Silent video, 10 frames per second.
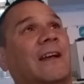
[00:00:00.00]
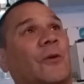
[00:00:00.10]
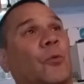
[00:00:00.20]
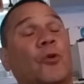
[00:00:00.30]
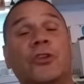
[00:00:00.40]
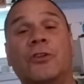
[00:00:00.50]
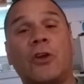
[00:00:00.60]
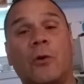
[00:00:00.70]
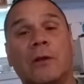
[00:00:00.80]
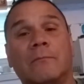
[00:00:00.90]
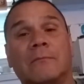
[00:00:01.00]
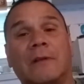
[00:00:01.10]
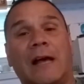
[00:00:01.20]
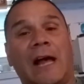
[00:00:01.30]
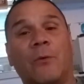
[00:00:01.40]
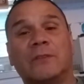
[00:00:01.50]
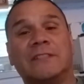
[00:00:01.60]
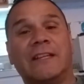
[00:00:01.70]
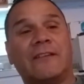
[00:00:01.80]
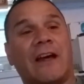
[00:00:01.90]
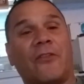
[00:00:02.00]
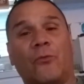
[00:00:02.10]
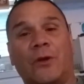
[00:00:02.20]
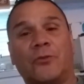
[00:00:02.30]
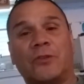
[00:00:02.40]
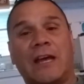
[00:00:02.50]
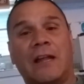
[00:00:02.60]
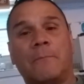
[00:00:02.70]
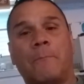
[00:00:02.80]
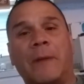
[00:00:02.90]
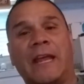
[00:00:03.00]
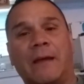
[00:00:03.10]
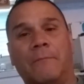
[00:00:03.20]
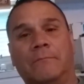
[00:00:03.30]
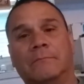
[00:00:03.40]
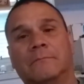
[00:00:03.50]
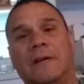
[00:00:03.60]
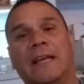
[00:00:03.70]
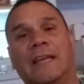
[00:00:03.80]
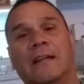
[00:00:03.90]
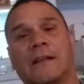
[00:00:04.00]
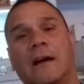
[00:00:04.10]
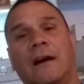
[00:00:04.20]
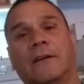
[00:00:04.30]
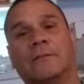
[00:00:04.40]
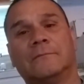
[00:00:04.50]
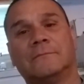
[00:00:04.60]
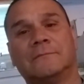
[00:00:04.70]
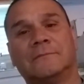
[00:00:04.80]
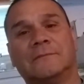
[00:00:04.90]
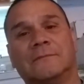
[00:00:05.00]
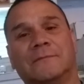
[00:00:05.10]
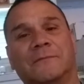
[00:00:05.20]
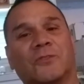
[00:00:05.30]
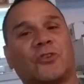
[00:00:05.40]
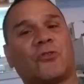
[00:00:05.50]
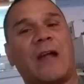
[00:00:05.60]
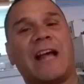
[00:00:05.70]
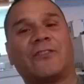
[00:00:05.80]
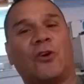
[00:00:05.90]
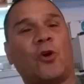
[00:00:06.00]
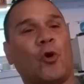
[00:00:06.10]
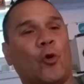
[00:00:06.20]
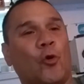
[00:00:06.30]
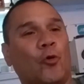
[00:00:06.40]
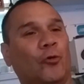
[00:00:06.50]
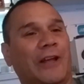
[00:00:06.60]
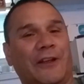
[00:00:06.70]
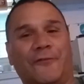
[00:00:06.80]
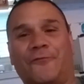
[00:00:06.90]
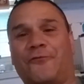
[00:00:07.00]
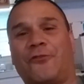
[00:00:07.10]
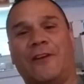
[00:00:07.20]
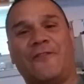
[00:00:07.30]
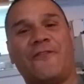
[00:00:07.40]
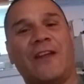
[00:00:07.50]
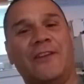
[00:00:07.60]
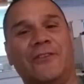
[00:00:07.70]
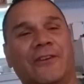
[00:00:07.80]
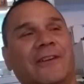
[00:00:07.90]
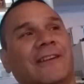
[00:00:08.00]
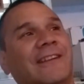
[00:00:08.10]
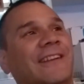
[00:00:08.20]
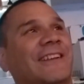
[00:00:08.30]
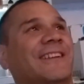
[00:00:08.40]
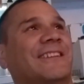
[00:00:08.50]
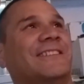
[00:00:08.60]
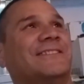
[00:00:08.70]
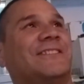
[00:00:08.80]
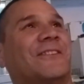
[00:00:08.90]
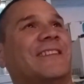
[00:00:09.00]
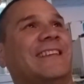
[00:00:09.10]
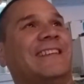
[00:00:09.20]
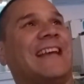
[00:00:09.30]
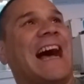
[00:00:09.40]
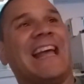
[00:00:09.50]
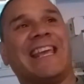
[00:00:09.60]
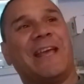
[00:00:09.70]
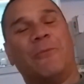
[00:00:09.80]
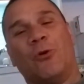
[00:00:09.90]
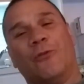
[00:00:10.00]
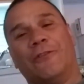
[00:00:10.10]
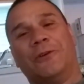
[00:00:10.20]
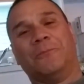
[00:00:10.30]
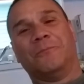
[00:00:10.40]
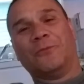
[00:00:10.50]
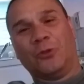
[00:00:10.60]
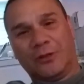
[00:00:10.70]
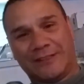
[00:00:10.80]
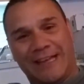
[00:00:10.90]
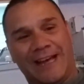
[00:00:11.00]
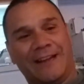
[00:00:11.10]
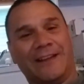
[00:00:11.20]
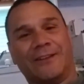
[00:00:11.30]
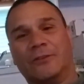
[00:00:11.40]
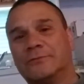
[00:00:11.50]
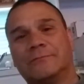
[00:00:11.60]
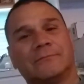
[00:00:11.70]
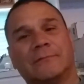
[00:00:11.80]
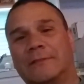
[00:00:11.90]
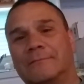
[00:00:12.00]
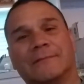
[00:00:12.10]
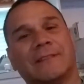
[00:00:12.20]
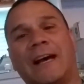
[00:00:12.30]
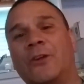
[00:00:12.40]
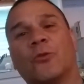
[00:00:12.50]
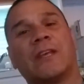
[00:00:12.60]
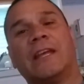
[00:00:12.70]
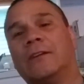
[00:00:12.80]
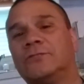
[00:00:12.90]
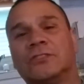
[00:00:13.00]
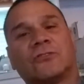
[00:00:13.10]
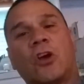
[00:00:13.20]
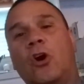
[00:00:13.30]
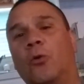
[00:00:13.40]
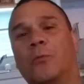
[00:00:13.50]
When you know it, I wasn't even out of the rental yard. Bam, I hit a car. Cracked the whole front fender. So the guy came over, looked at it, and goes, "I don't care, just go."